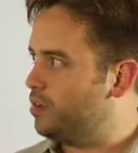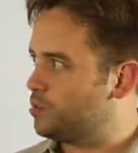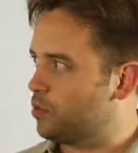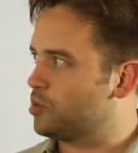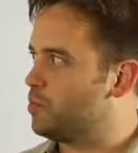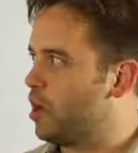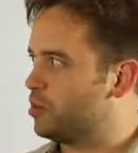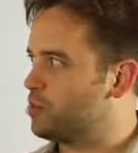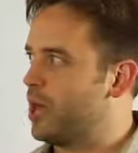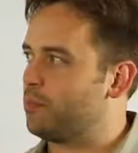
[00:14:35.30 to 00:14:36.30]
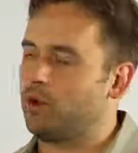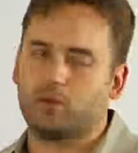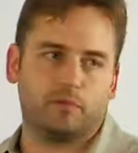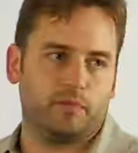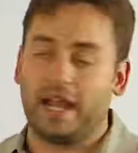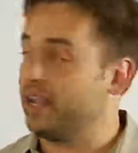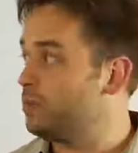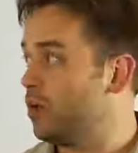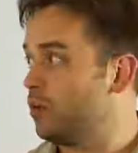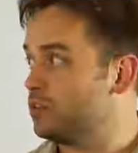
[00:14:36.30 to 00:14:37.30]
source models,
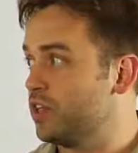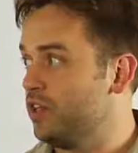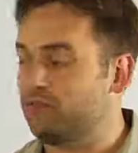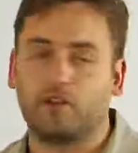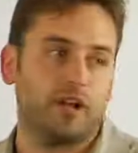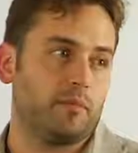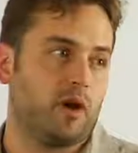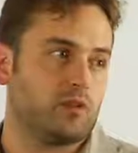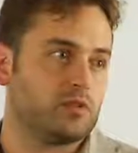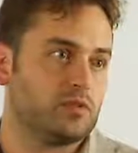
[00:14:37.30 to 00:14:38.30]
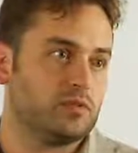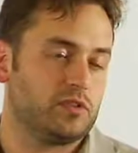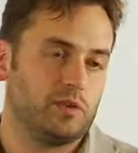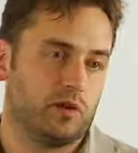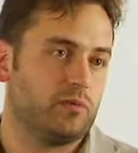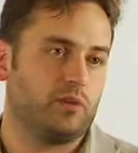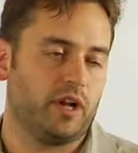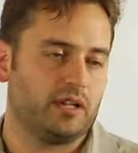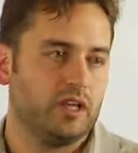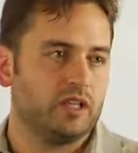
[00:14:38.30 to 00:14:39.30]
back-end models, and front-end models. So we're
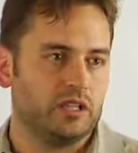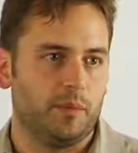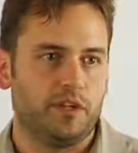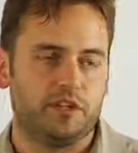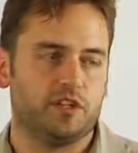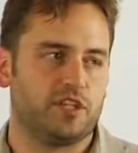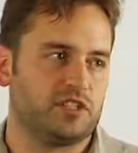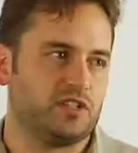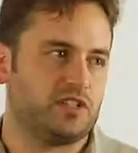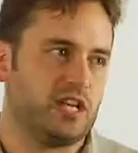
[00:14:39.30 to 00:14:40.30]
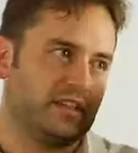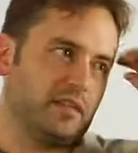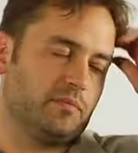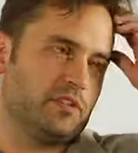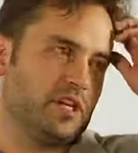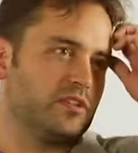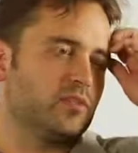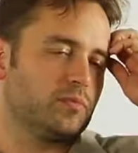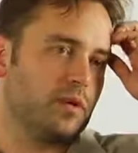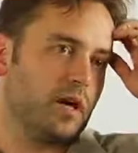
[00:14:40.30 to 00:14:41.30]
not limited to just the set that
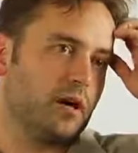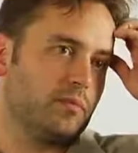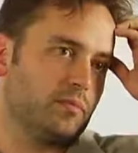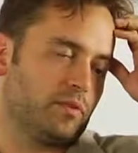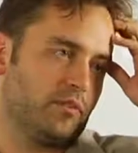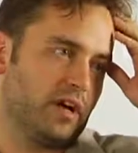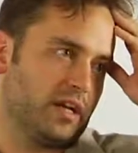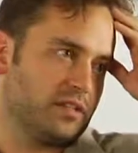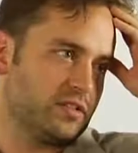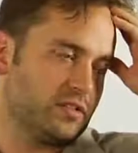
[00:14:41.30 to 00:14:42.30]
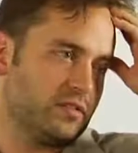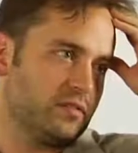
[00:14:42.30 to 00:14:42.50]
Magento provides.